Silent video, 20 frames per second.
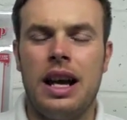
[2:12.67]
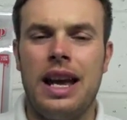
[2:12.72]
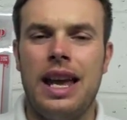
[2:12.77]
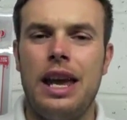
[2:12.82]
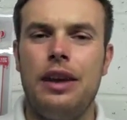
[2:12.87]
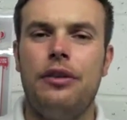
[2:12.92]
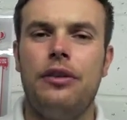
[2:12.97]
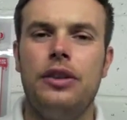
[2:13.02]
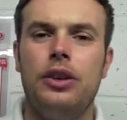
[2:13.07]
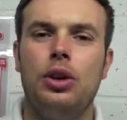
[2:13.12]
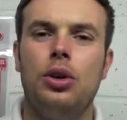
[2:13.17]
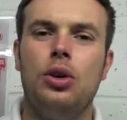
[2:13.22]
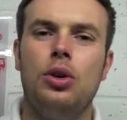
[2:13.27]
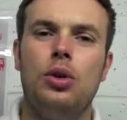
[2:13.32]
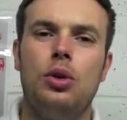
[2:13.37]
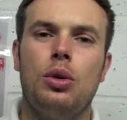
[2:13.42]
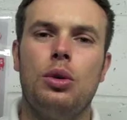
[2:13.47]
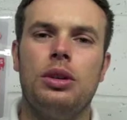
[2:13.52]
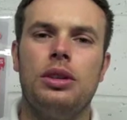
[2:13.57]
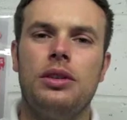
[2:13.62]
if
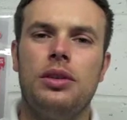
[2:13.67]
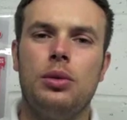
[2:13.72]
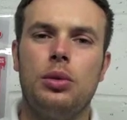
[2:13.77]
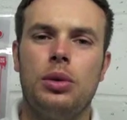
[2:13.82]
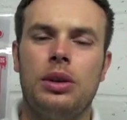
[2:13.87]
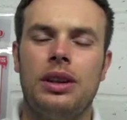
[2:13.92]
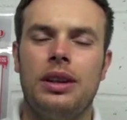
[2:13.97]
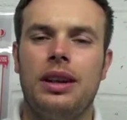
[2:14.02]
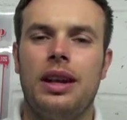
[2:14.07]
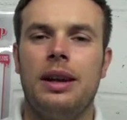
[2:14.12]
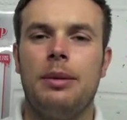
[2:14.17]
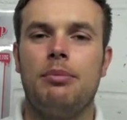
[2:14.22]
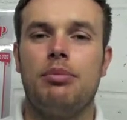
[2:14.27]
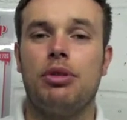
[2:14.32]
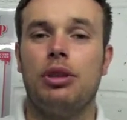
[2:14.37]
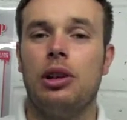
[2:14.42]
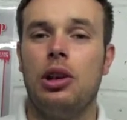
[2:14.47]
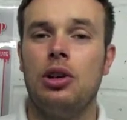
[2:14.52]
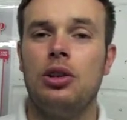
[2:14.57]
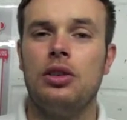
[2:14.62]
you're doing
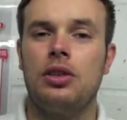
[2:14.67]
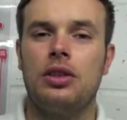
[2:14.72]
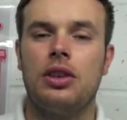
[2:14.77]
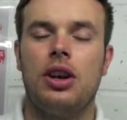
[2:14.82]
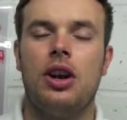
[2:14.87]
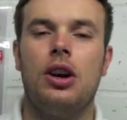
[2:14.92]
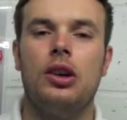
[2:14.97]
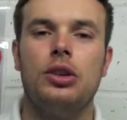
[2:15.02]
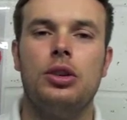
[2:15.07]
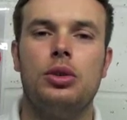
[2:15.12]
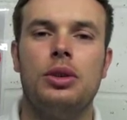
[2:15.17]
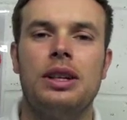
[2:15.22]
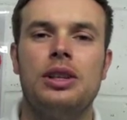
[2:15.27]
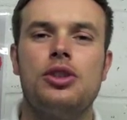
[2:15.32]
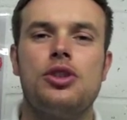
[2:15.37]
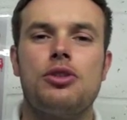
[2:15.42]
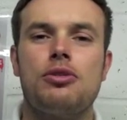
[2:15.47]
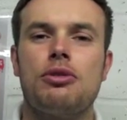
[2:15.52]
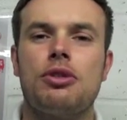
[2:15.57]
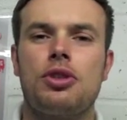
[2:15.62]
prolonged cardio
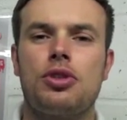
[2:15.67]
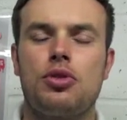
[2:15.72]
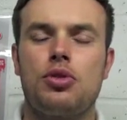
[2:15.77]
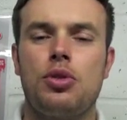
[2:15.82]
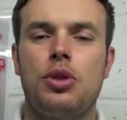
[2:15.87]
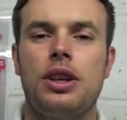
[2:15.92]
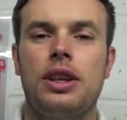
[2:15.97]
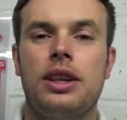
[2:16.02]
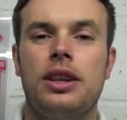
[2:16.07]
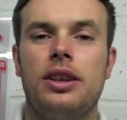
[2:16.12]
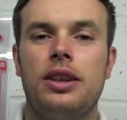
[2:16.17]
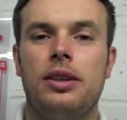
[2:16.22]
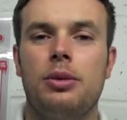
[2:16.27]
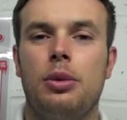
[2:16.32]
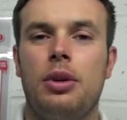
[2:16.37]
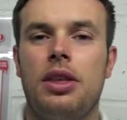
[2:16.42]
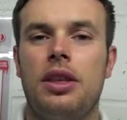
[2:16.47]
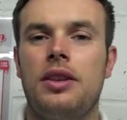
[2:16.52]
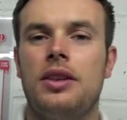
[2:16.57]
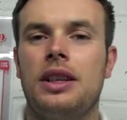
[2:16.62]
endurance training
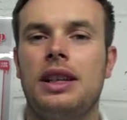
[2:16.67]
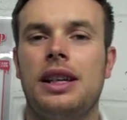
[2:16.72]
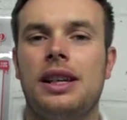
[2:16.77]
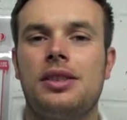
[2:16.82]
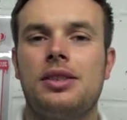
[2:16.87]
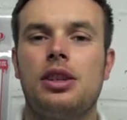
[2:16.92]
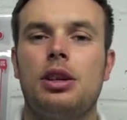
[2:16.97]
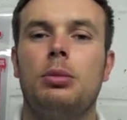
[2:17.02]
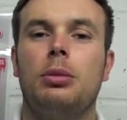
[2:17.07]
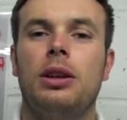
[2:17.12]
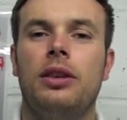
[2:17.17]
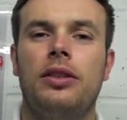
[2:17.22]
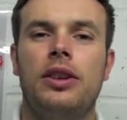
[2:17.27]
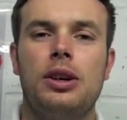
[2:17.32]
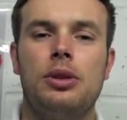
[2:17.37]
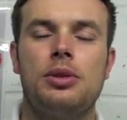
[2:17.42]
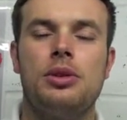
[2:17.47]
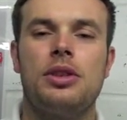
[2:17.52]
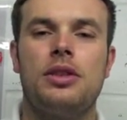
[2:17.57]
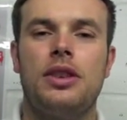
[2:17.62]
within the last couple of
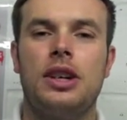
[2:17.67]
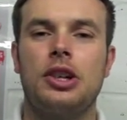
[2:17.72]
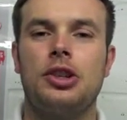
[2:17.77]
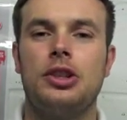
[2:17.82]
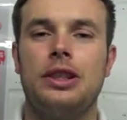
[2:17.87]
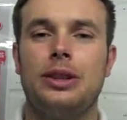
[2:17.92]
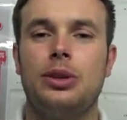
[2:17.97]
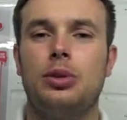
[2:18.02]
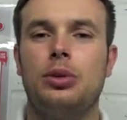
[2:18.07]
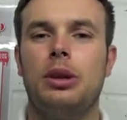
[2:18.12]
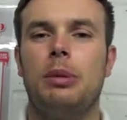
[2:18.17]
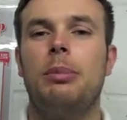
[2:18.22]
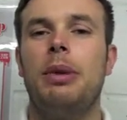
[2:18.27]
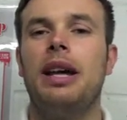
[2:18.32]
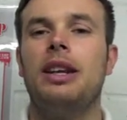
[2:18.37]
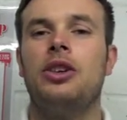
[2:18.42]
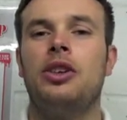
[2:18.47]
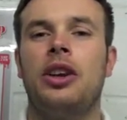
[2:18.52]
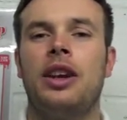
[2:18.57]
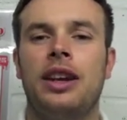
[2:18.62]
hours of actually going to
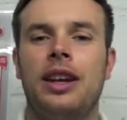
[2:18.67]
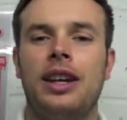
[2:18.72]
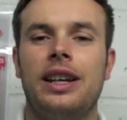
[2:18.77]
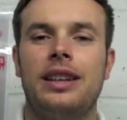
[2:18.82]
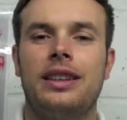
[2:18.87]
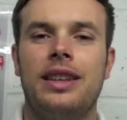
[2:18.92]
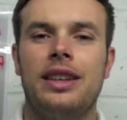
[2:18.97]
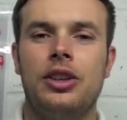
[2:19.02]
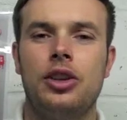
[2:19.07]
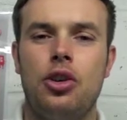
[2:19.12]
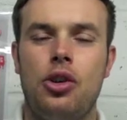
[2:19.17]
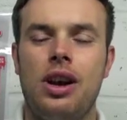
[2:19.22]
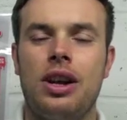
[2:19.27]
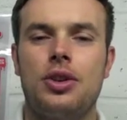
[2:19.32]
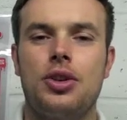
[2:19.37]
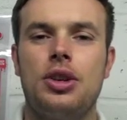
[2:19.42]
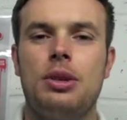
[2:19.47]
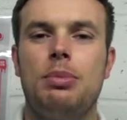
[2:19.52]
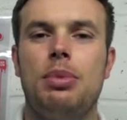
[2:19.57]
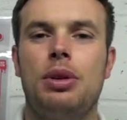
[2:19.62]
bed on a night, then you're
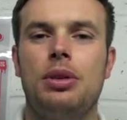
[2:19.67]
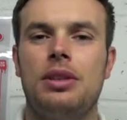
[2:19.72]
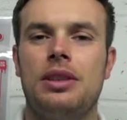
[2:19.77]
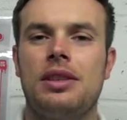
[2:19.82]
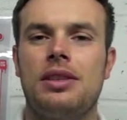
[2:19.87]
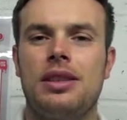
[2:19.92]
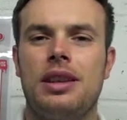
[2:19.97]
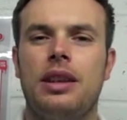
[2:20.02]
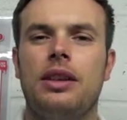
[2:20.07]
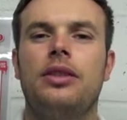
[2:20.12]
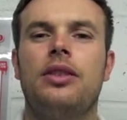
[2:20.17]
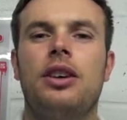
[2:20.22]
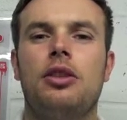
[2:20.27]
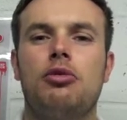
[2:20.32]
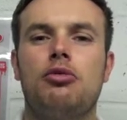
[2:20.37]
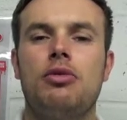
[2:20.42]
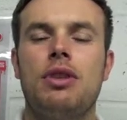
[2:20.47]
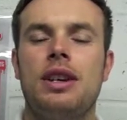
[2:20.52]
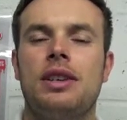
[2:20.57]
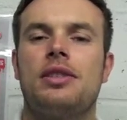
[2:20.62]
actually putting yourself at
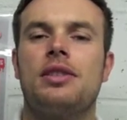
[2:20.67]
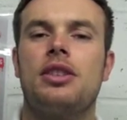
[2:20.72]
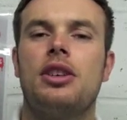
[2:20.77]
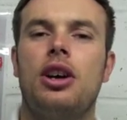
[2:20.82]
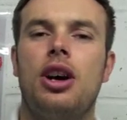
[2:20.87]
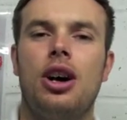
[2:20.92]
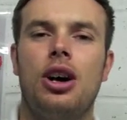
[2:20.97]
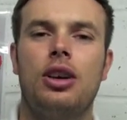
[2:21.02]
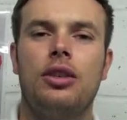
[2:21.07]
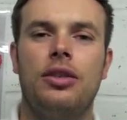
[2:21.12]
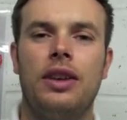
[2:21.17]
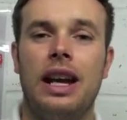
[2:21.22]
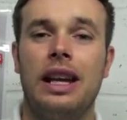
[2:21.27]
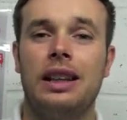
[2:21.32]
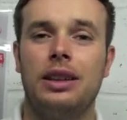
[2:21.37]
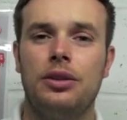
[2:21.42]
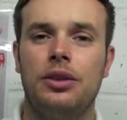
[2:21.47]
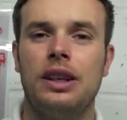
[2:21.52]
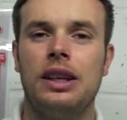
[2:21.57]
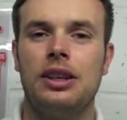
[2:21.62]
risk of
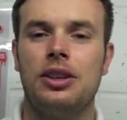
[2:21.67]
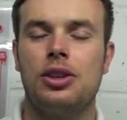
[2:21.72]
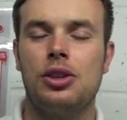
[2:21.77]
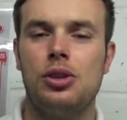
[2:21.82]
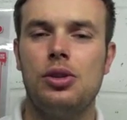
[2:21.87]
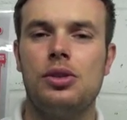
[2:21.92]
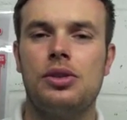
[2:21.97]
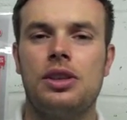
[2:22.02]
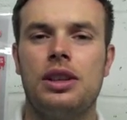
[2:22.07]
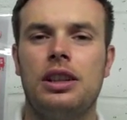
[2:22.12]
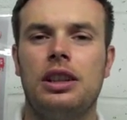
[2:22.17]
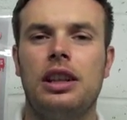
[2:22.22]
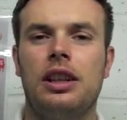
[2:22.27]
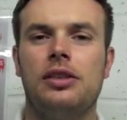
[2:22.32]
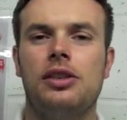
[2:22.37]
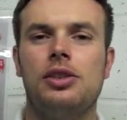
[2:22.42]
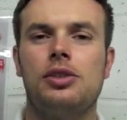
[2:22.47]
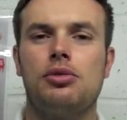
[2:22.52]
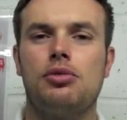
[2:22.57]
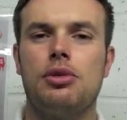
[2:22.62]
elevating cortisol
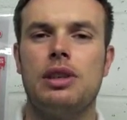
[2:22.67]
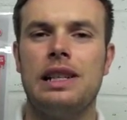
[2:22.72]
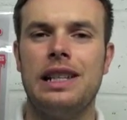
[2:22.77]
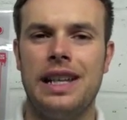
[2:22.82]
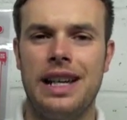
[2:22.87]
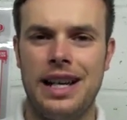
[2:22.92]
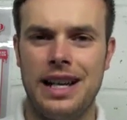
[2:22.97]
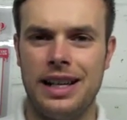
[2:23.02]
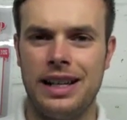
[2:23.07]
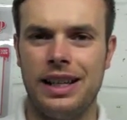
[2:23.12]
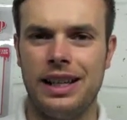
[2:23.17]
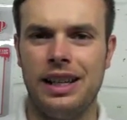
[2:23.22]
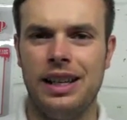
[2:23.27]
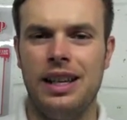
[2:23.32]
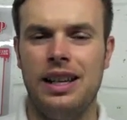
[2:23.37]
levels really high.